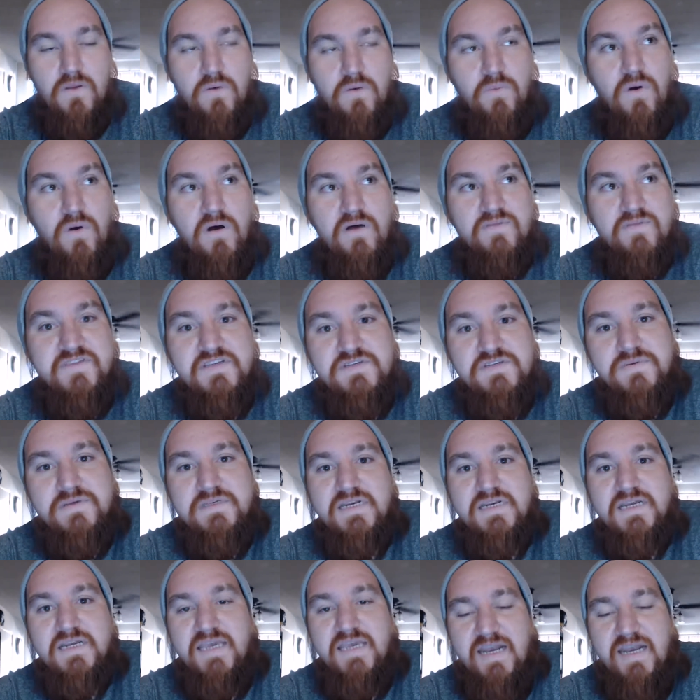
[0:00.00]
well if this
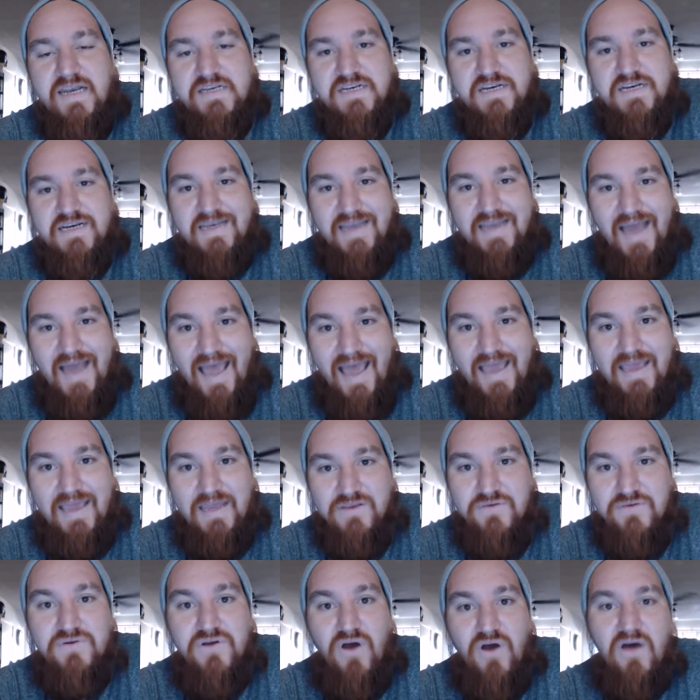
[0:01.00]
wasn't a ketogenic diet
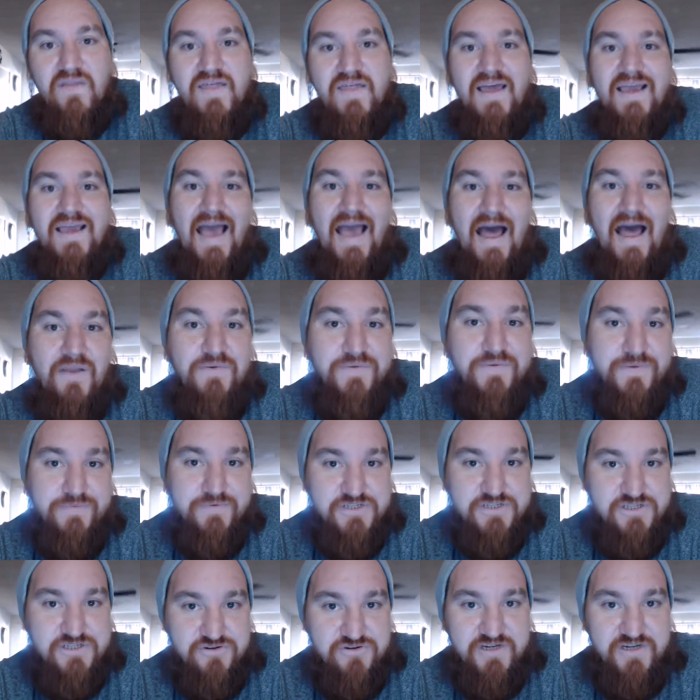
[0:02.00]
you would call that calorie
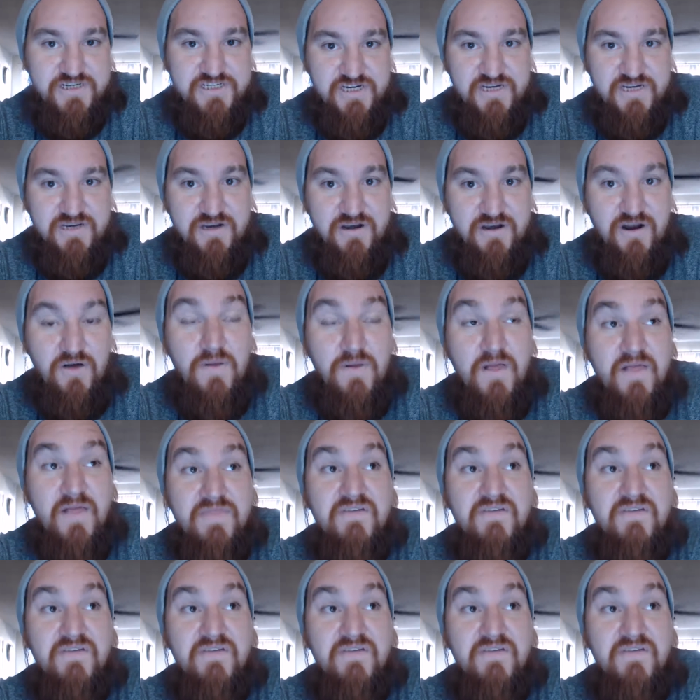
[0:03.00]
restriction you know